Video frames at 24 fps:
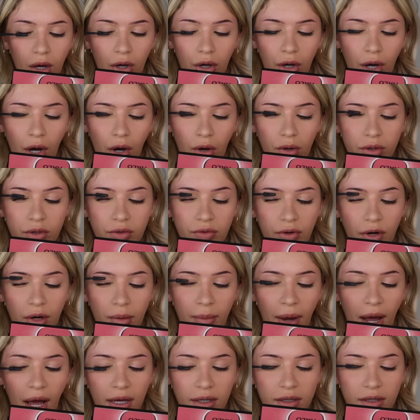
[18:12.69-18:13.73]
a coach for a
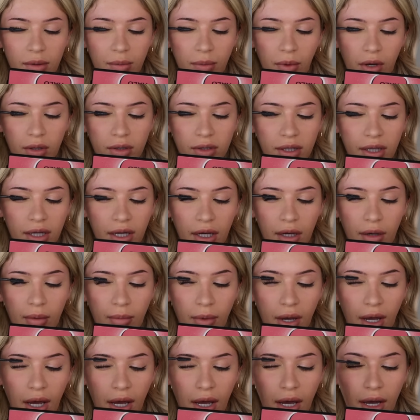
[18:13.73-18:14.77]
basketball
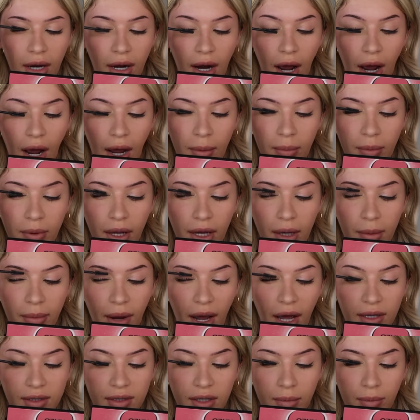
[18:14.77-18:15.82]
team and I played
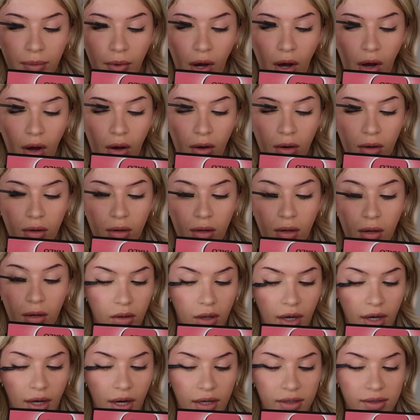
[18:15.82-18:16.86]
basketball.
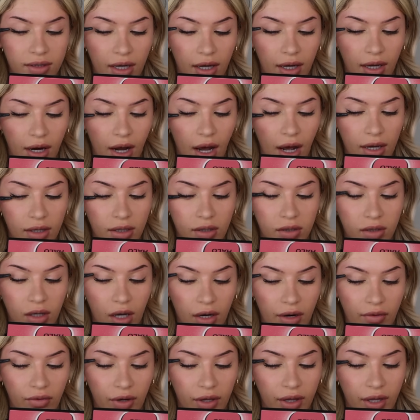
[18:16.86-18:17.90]
Like I said, I just
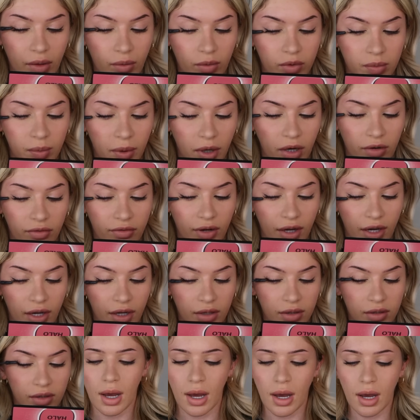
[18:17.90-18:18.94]
thought everything was
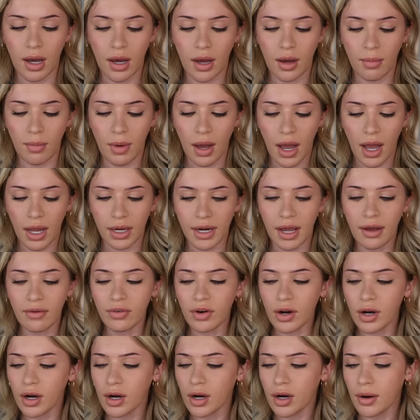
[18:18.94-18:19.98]
perfect. I
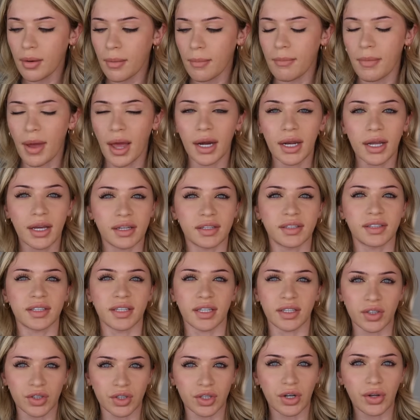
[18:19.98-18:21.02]
never met his
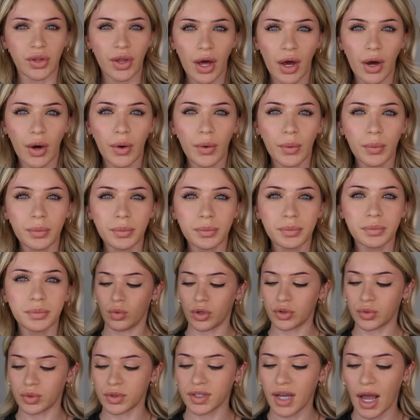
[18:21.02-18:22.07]
sister though,
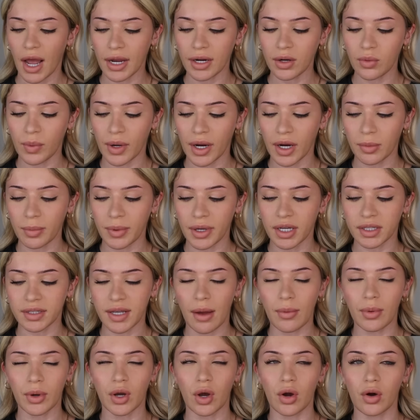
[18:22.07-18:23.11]
which was kind of weird because
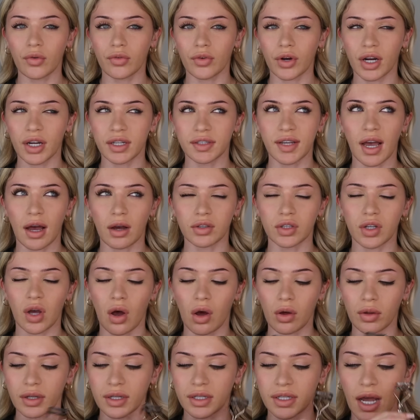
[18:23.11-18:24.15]
I would go over his house
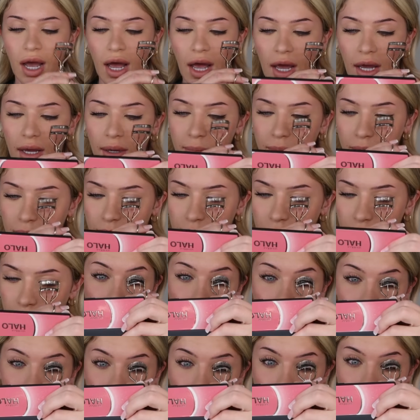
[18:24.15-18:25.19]
all the time
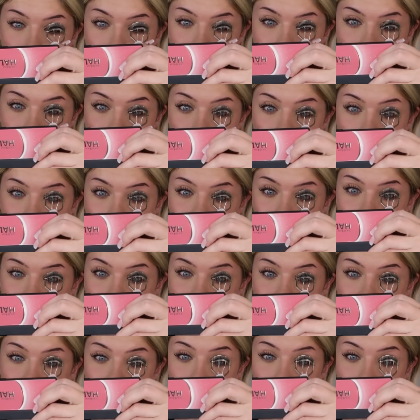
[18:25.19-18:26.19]
and I would never see